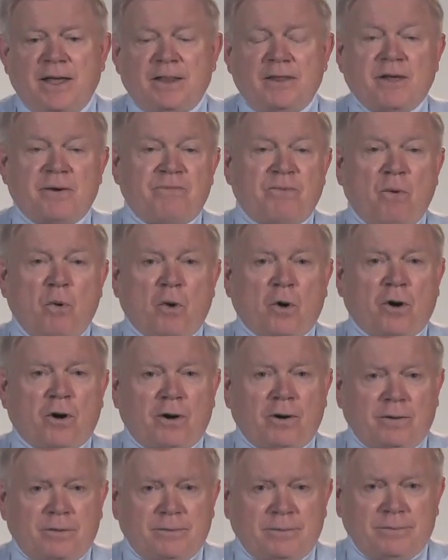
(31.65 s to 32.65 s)
The
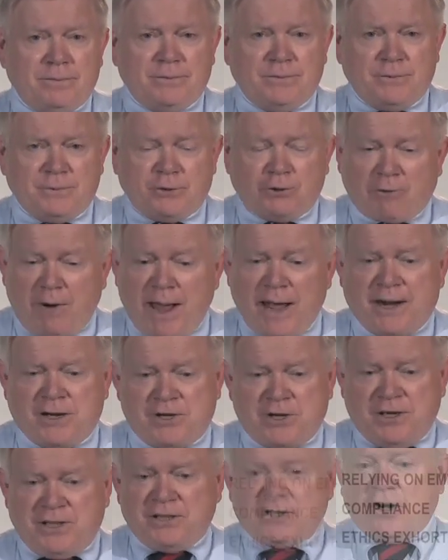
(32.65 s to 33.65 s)
4
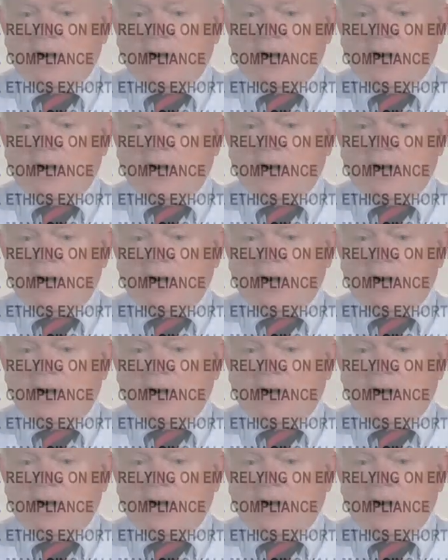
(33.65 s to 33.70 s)
strategies